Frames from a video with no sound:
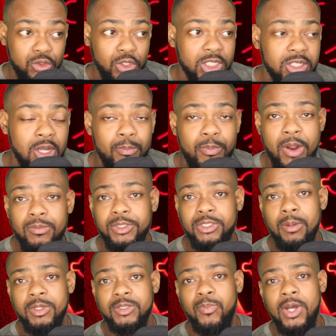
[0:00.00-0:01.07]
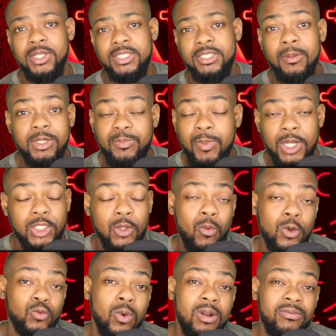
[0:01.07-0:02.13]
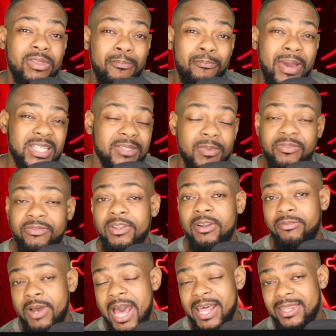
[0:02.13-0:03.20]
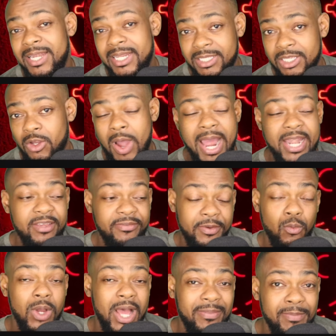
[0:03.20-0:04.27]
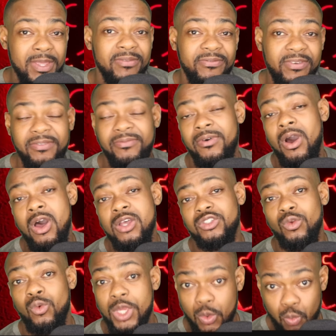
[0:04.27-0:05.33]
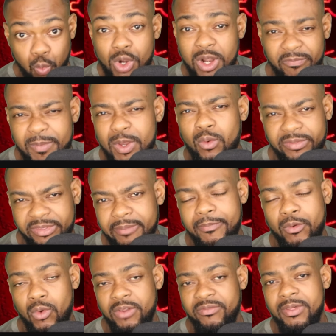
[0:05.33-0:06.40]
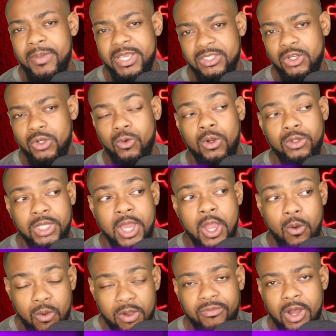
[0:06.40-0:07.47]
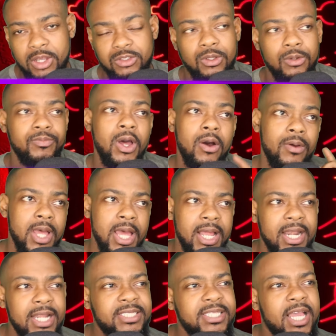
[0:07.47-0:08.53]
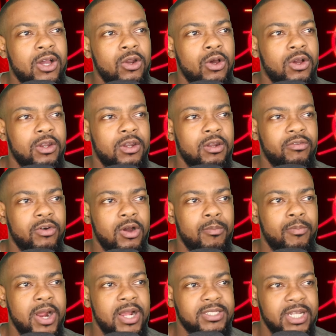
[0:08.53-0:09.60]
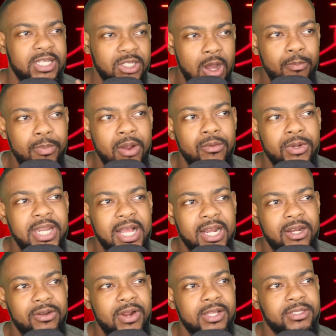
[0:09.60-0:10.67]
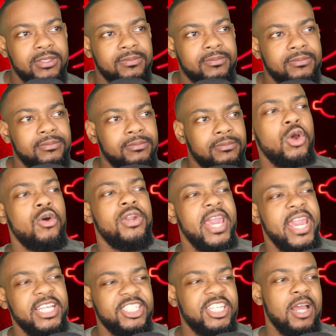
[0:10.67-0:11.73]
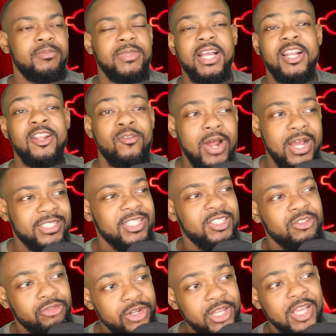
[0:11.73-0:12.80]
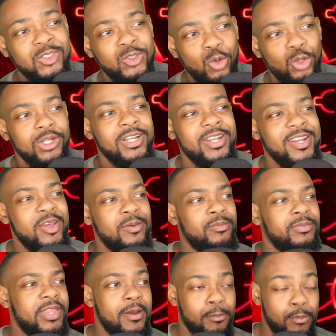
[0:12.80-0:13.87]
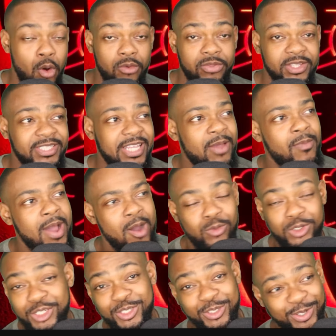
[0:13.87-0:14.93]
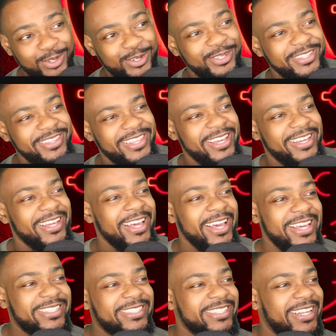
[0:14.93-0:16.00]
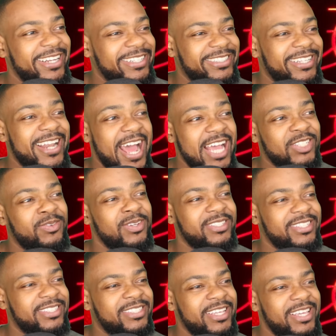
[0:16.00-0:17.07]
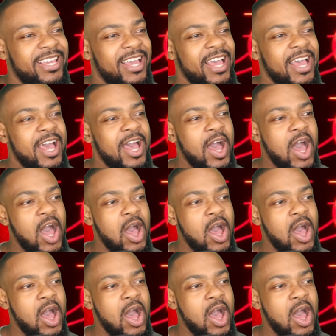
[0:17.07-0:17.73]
We should just compare him with Thomas Partey. Thomas Partey was one of the best midfielder for Atletico, and if he had been fit for Arsenal, he would have been one of the best in the world with Arsenal. Now, let's take a look at another comparison. Let's compare him with Declan Rice. So we know the age gap. Declan Rice is 3 years older than him. They're both the same height, which is a good thing. It's a nice thing to see.